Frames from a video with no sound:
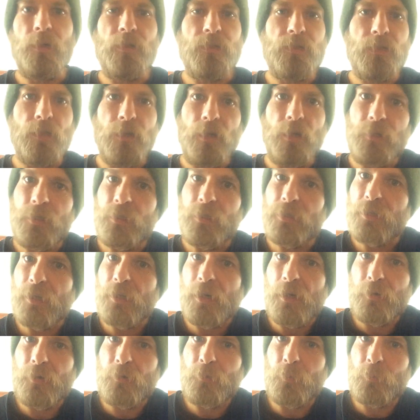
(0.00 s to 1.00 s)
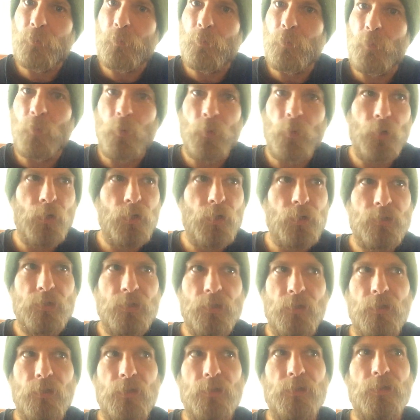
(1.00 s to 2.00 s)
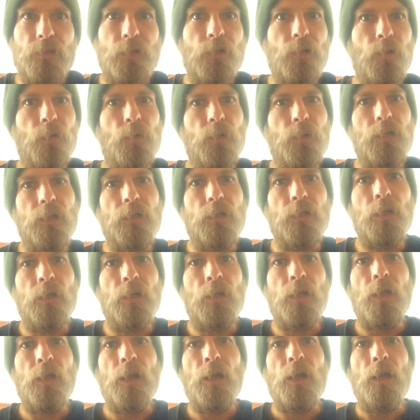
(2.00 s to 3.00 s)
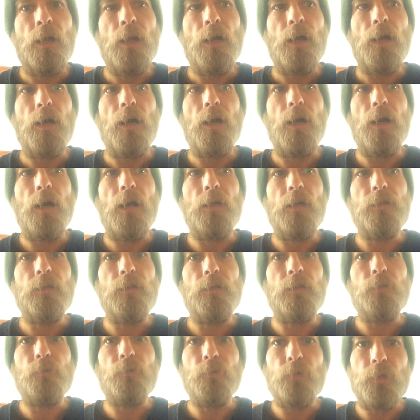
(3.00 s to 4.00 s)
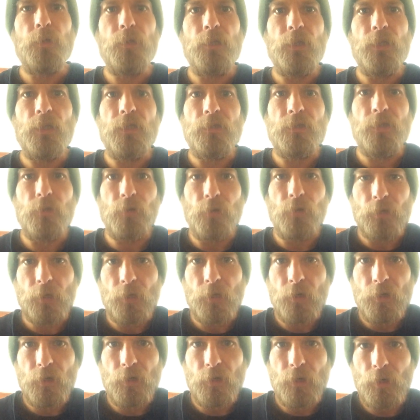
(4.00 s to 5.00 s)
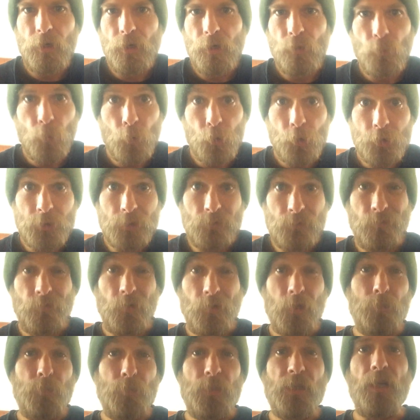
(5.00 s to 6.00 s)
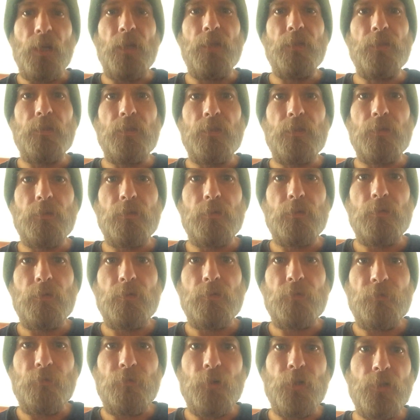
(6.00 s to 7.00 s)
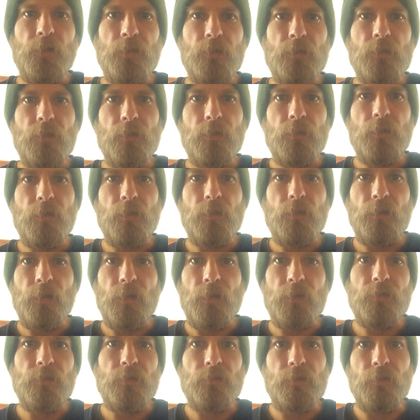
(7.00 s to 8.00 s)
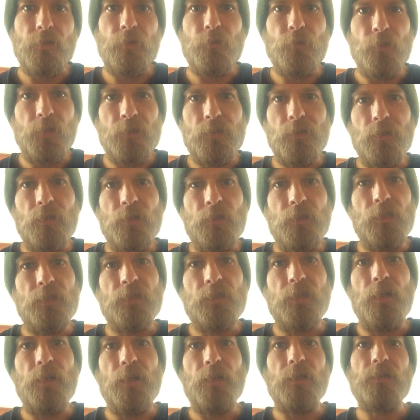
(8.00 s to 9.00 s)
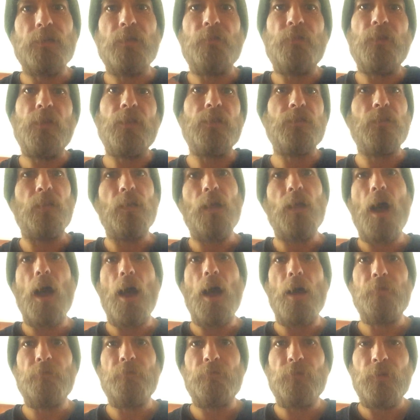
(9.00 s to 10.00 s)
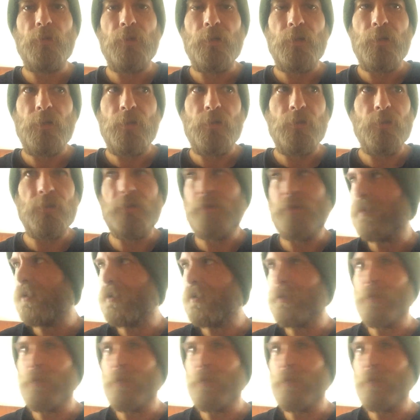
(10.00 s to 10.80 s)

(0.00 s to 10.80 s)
To understand words in this decoding, you really need to look at a word's verb tense first. That's the original understanding, because everything's alive. This is a